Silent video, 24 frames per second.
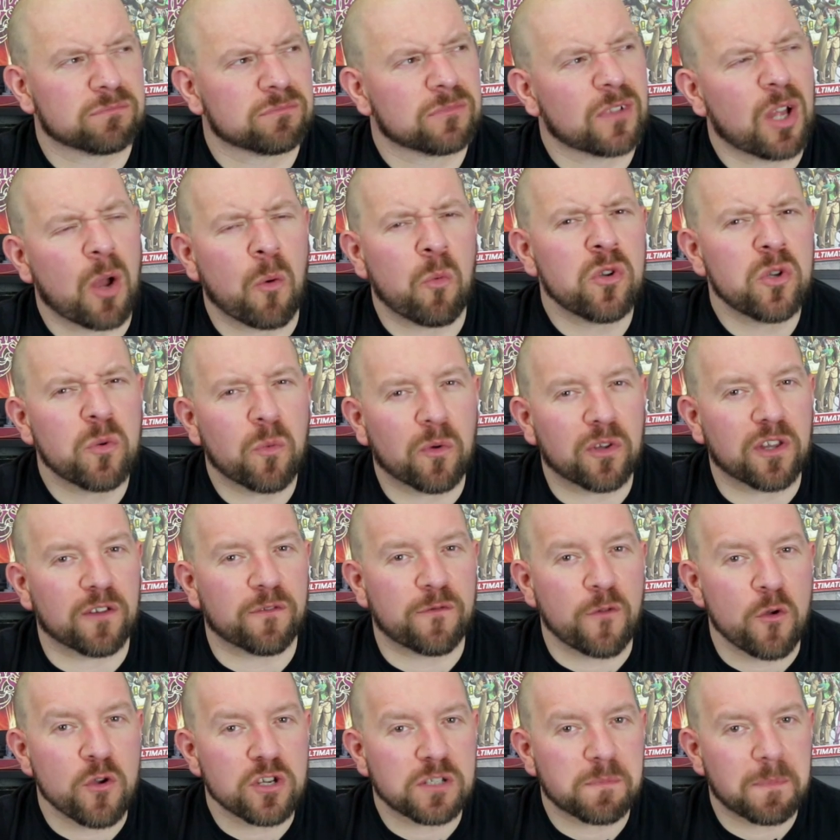I wonder what
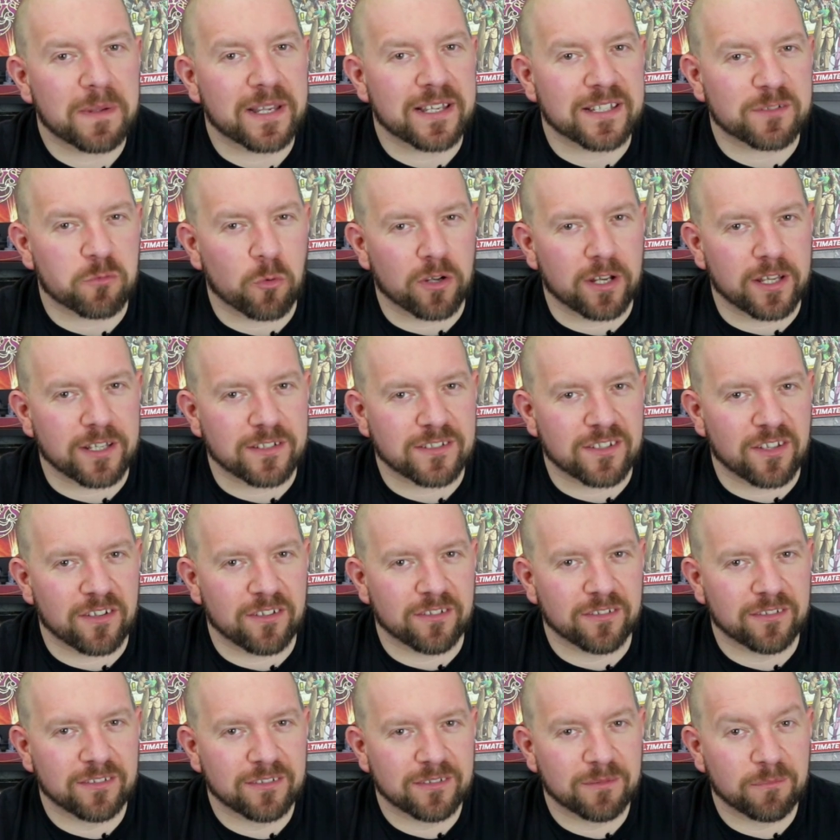the first biggest one is then.
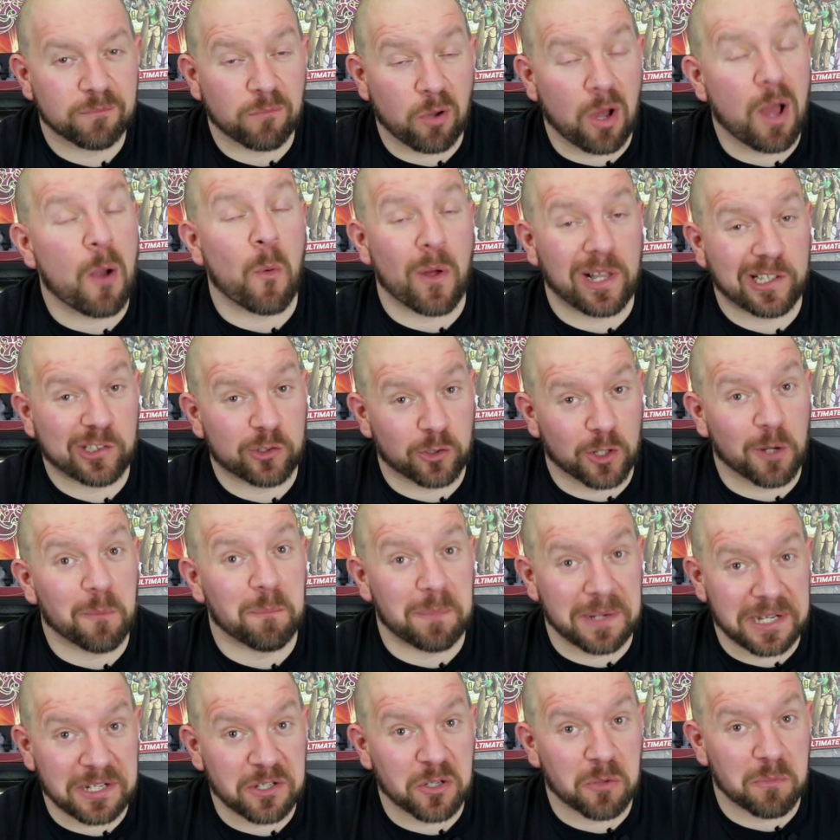But well done on
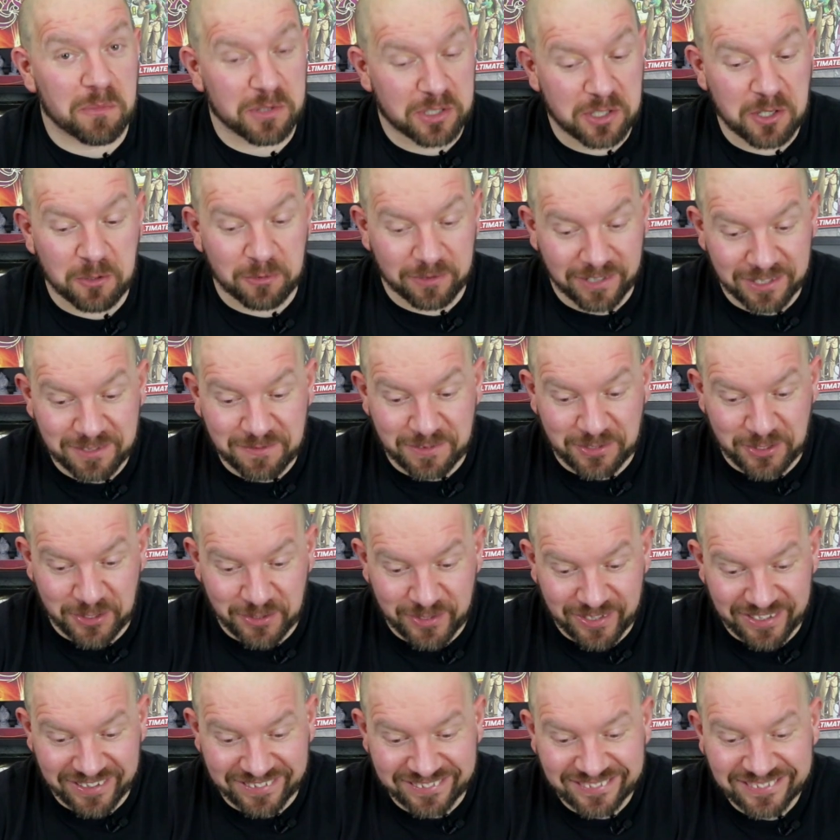being number 2, that's for
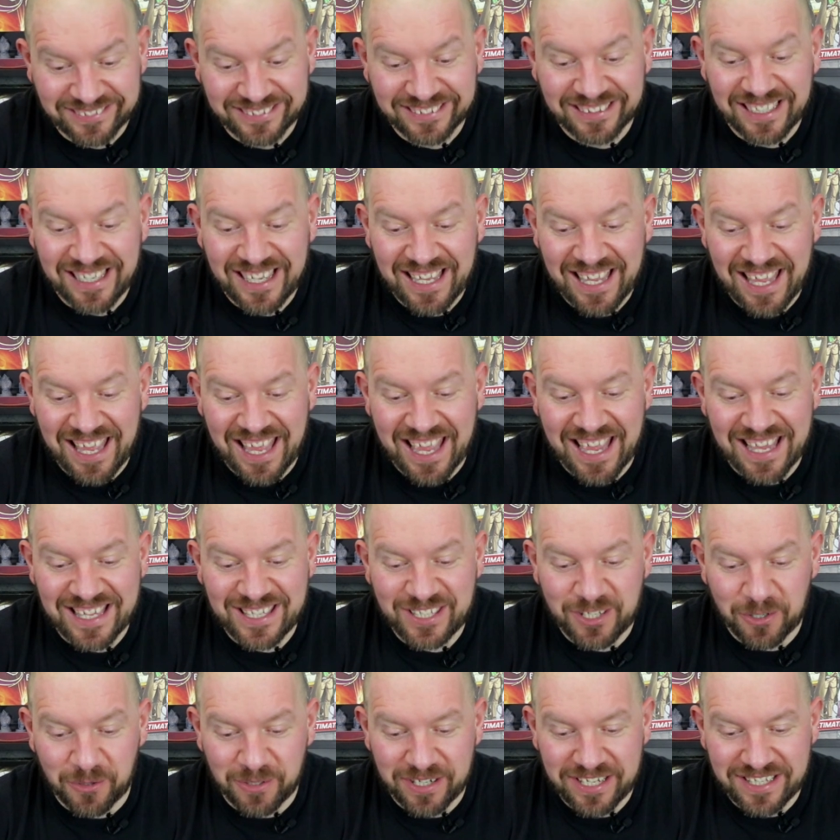sure.
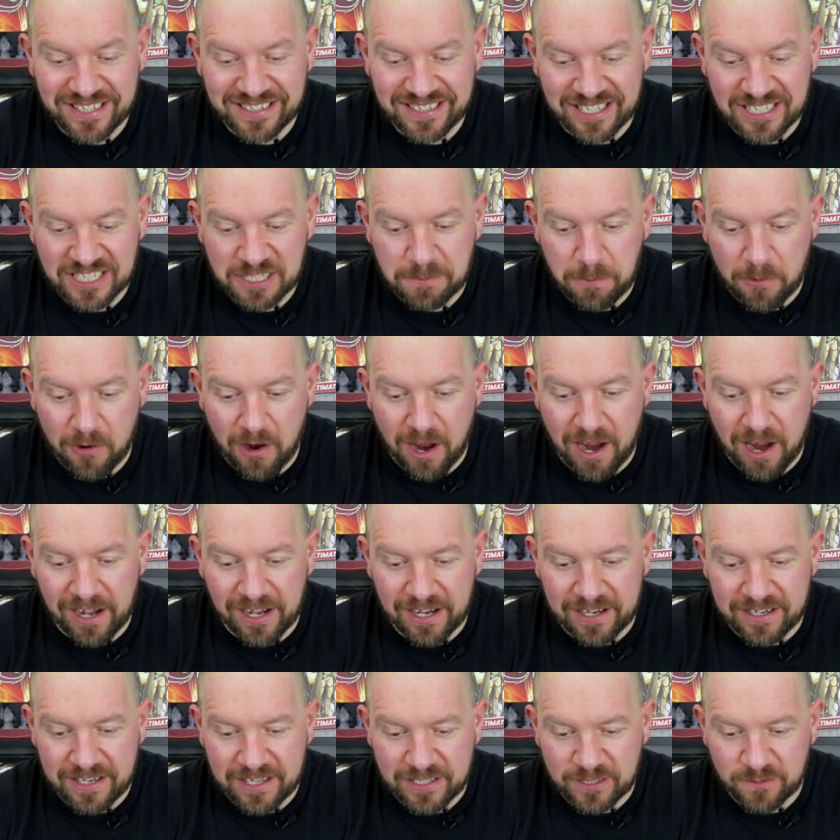Tony's saying Spirit
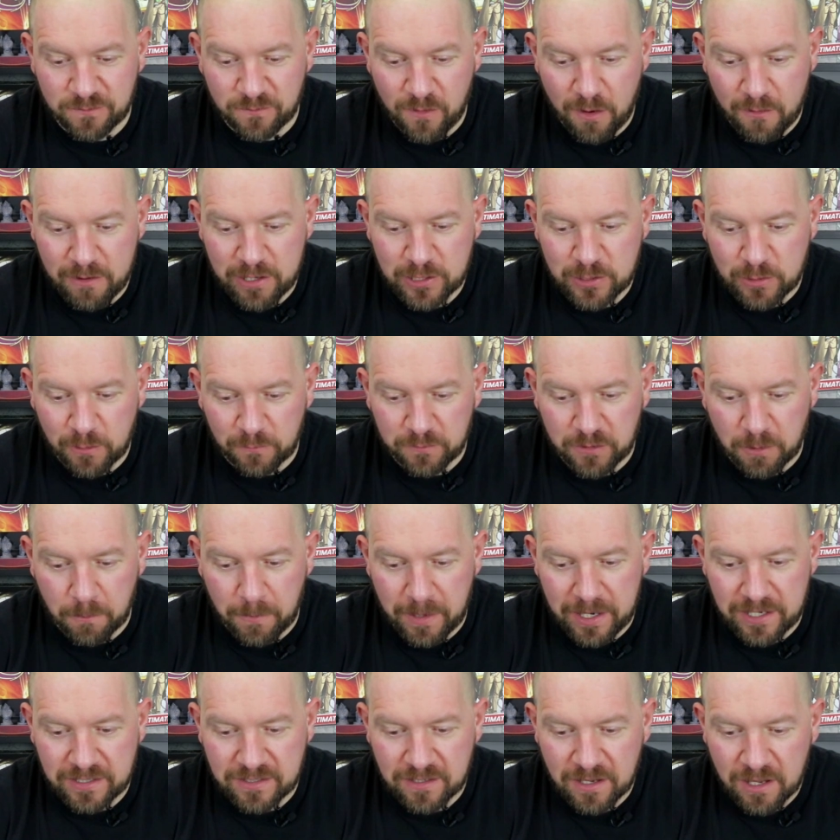Island is very tough to
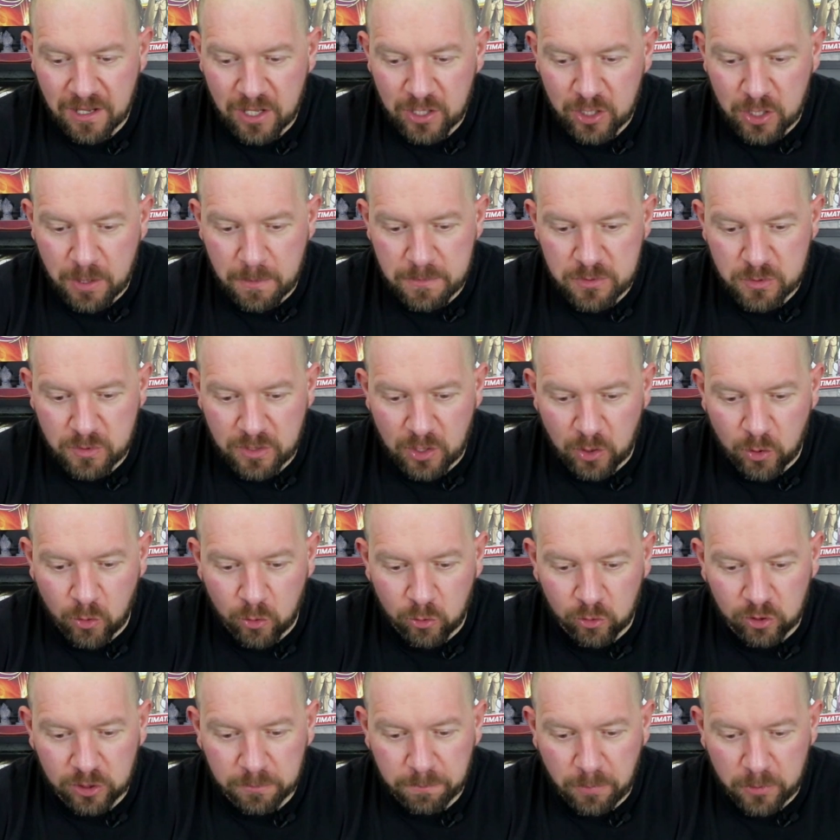beat. Comes with a
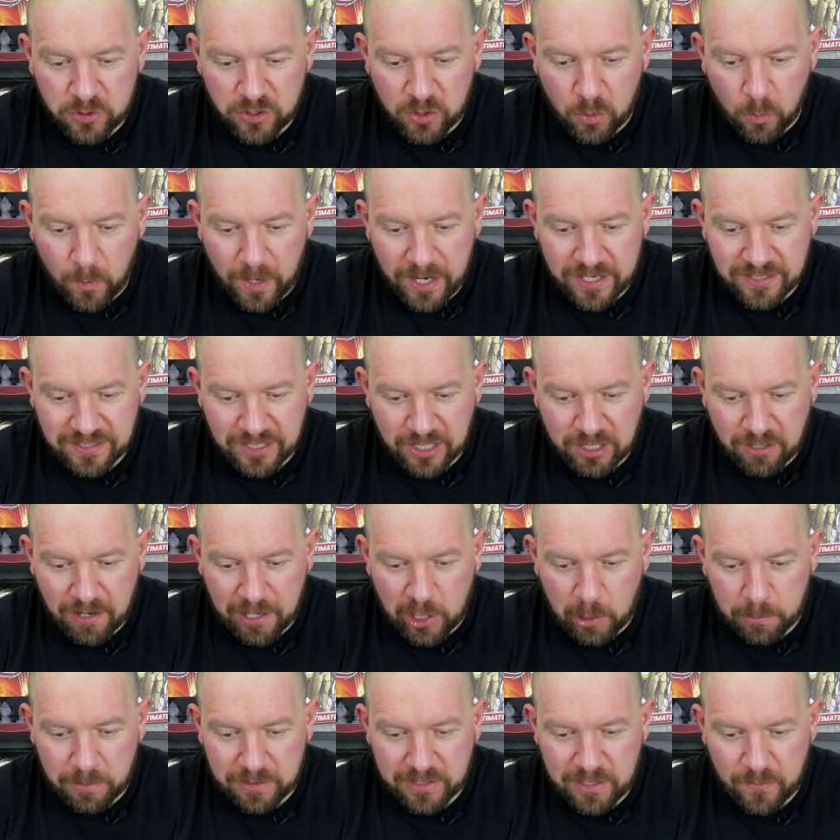whole bunch of ways to crank
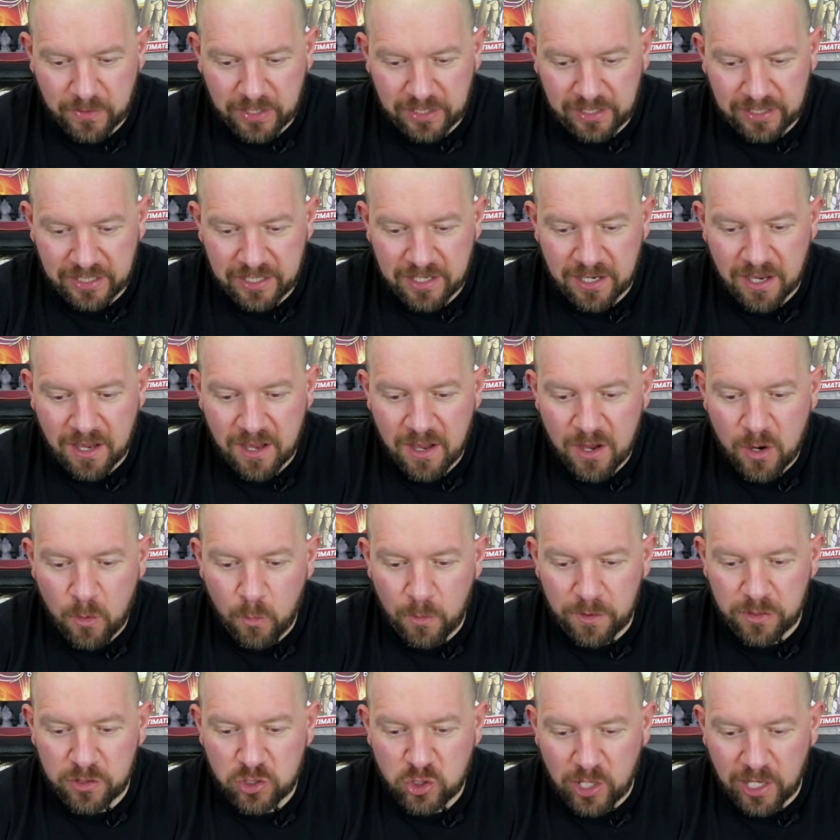up the difficulty
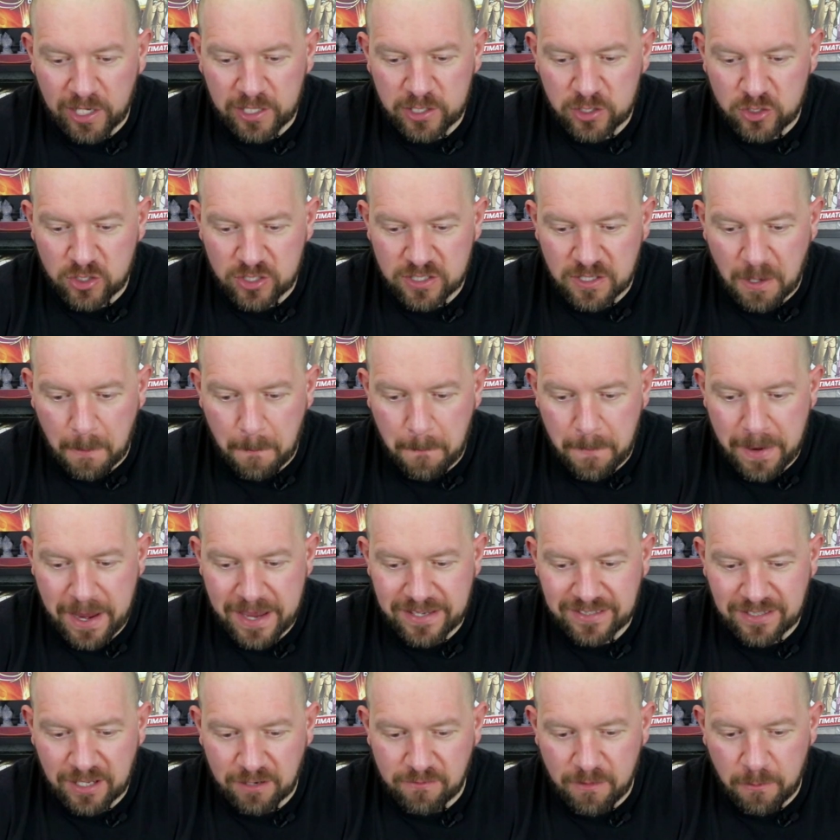with challenges
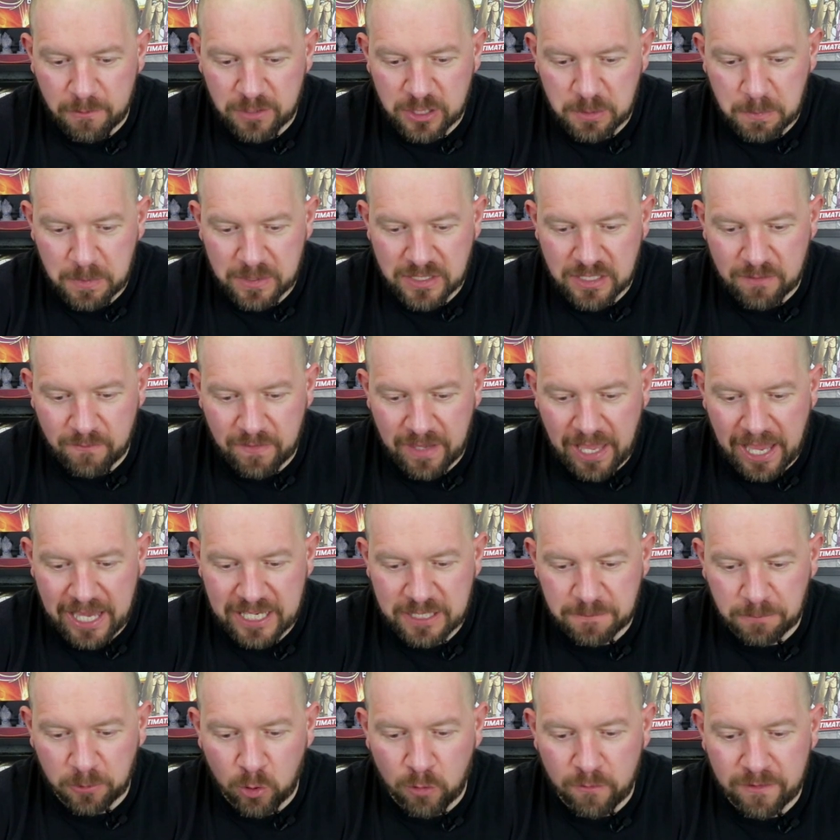based around specific
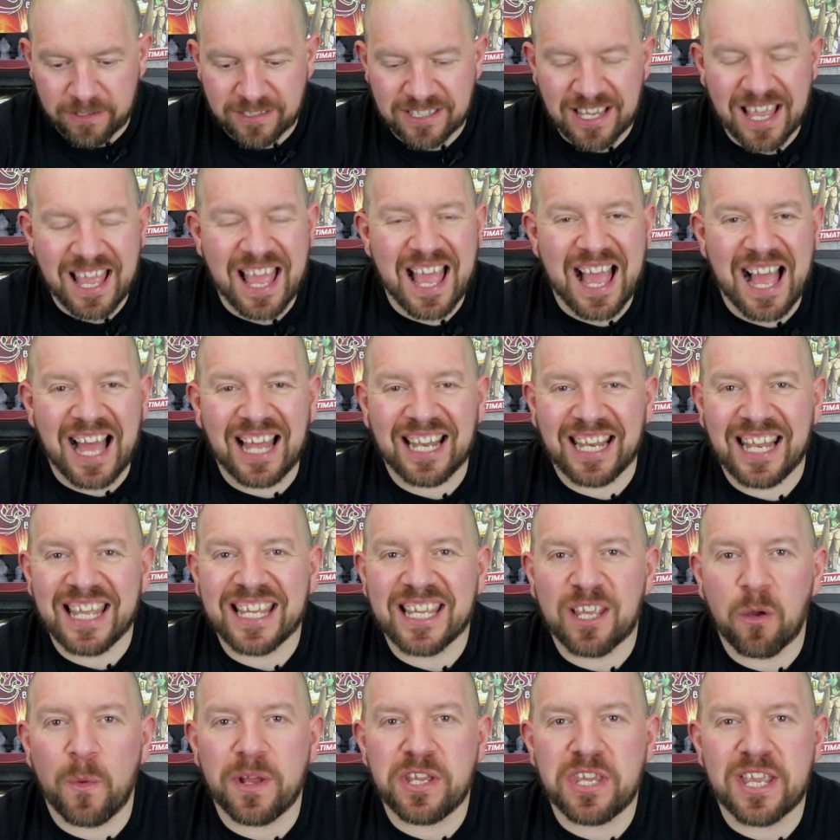explorers. I like
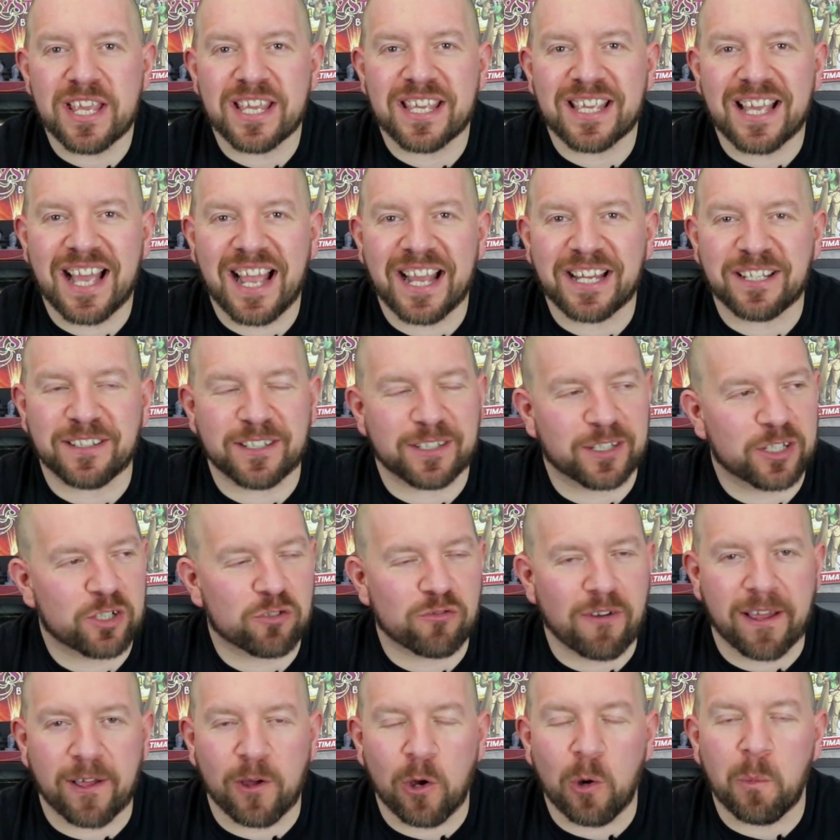it when you can kind of
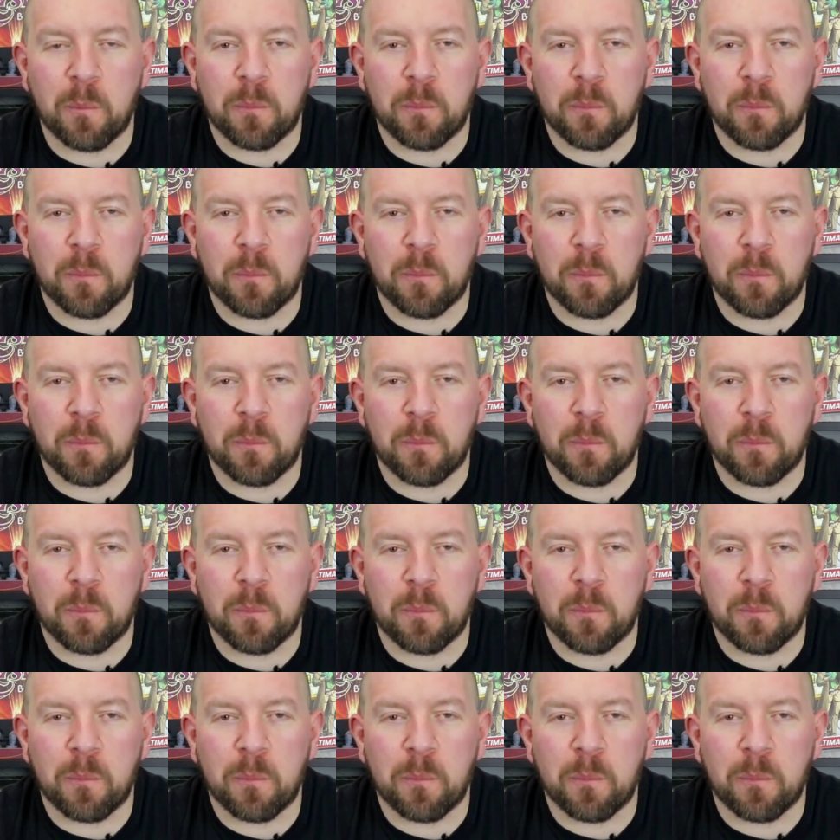crank up